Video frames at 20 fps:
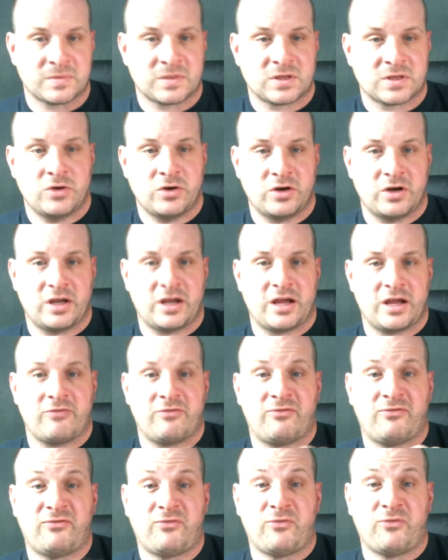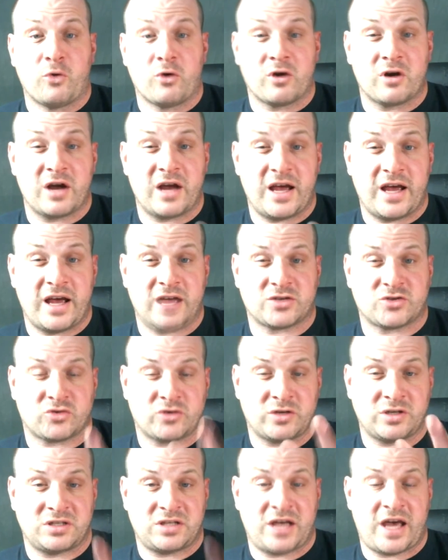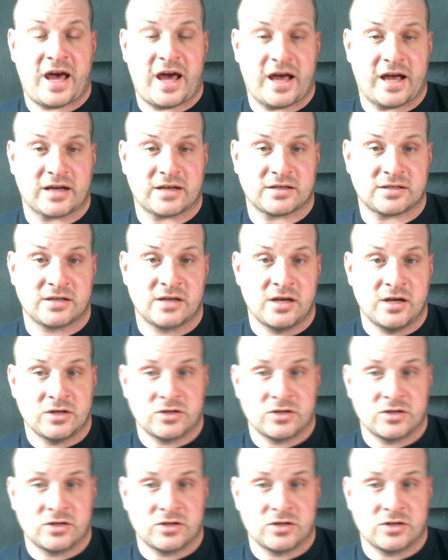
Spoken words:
you're going to get 4 extra attacks.